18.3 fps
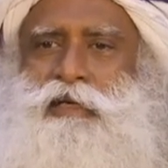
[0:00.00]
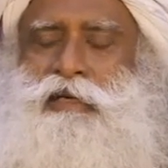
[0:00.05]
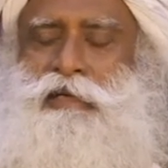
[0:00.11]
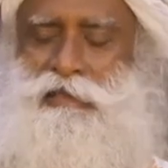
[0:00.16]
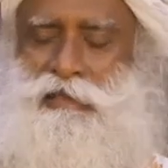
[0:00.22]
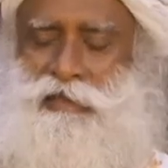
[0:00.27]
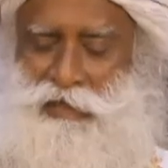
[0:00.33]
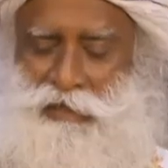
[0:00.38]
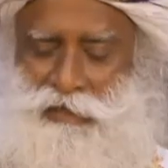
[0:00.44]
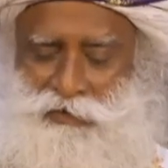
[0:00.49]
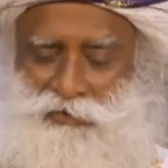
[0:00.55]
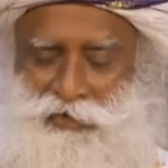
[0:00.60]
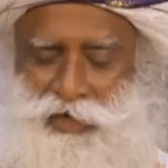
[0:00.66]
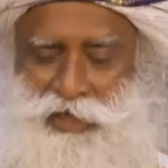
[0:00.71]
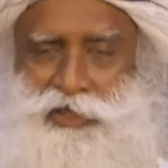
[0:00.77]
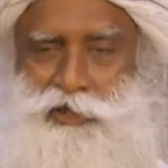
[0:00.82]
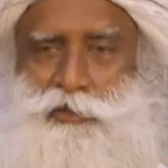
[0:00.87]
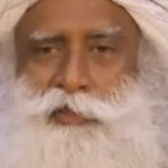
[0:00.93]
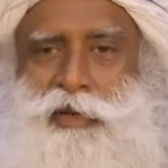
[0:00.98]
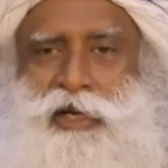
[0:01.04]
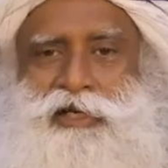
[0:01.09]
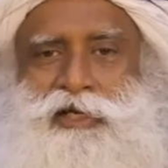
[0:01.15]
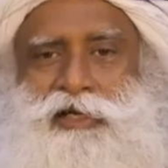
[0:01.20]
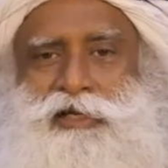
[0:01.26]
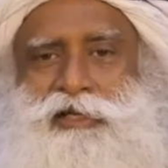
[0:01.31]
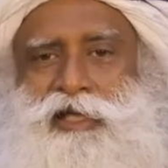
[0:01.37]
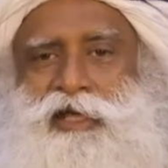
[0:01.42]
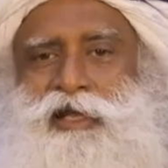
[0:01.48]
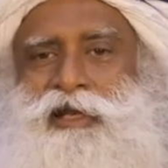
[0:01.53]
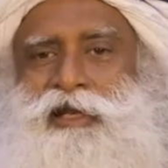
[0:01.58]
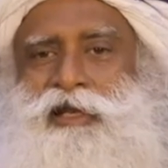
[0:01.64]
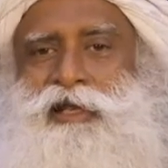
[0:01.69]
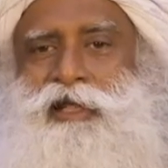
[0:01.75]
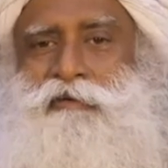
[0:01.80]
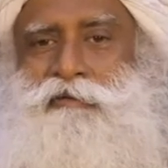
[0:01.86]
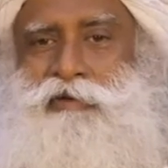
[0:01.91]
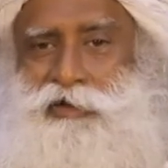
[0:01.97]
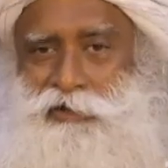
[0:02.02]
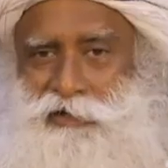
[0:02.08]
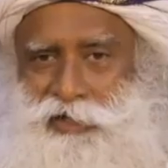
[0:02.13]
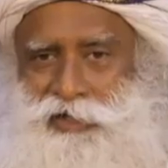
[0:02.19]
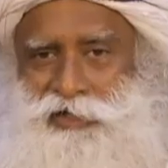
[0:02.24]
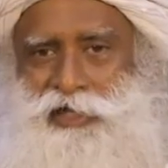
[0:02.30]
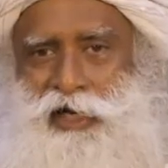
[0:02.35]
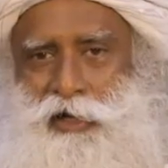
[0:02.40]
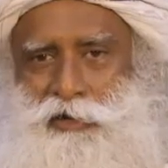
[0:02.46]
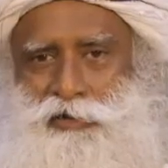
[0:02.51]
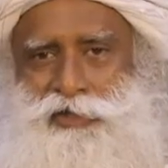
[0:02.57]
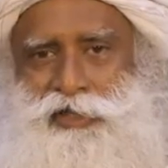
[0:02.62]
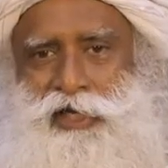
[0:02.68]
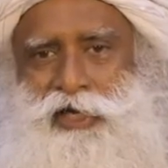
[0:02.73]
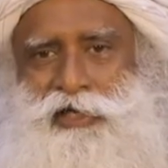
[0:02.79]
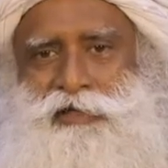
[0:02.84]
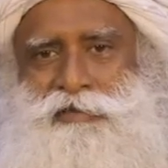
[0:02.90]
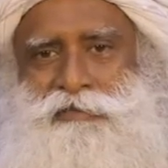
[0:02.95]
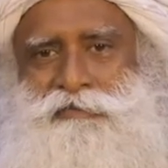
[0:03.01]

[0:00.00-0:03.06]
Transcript: they're dressed better than they were dressed outside.